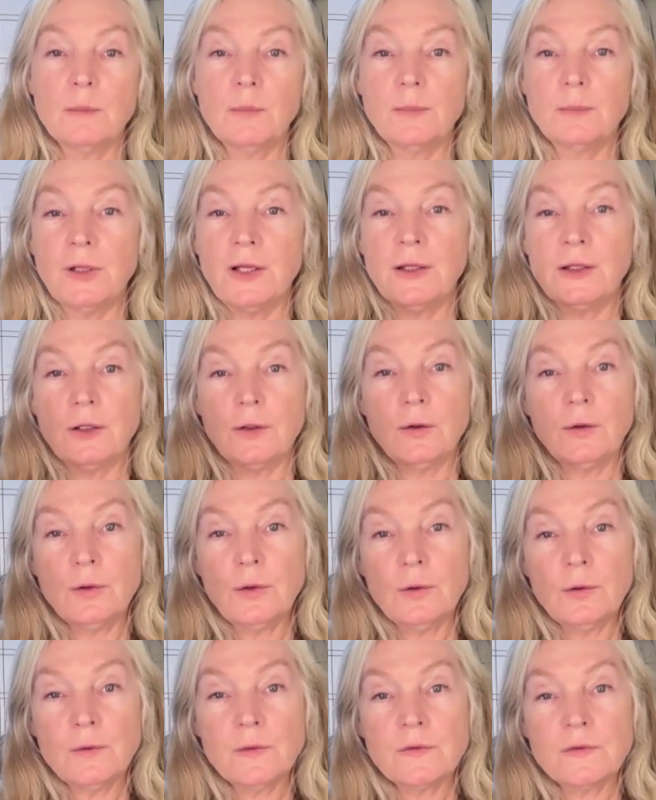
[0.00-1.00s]
planet
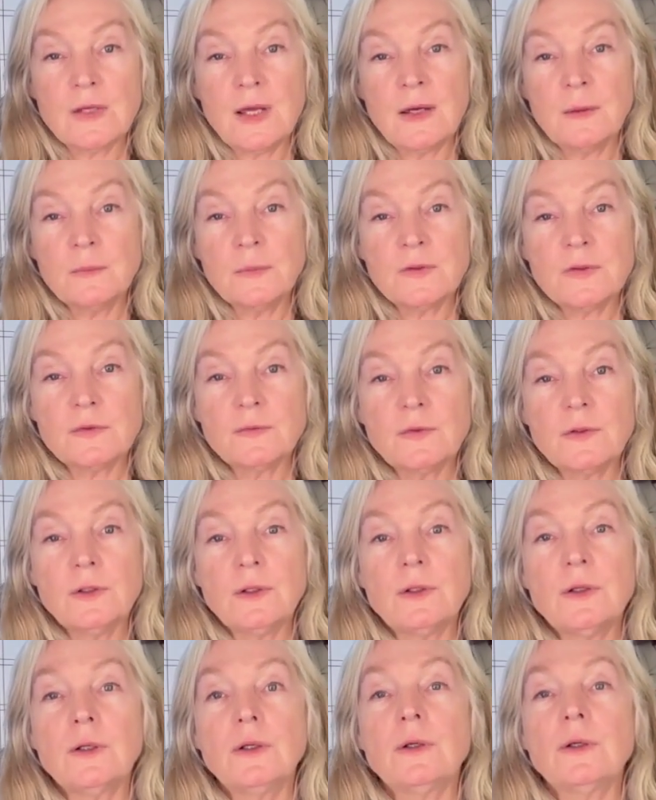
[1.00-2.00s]
Earth's
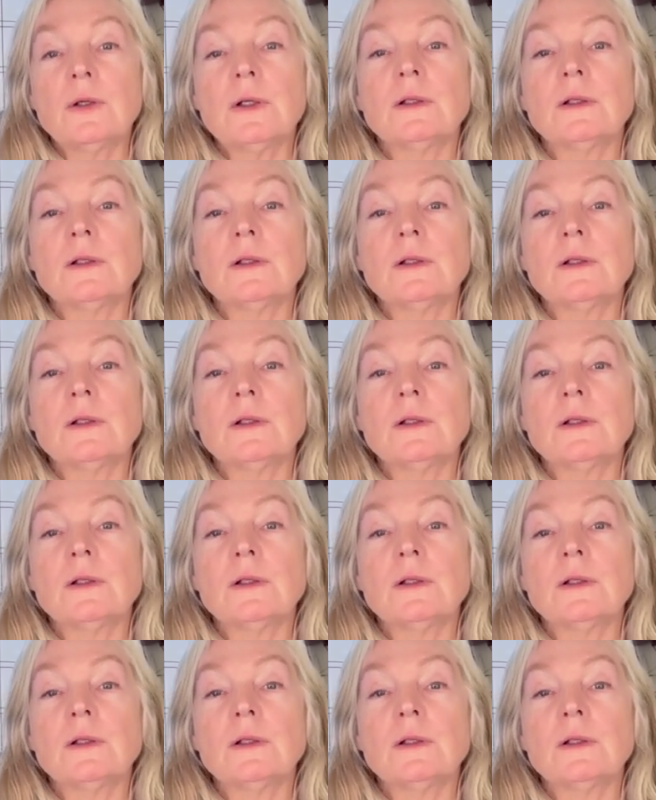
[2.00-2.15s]
atmosphere.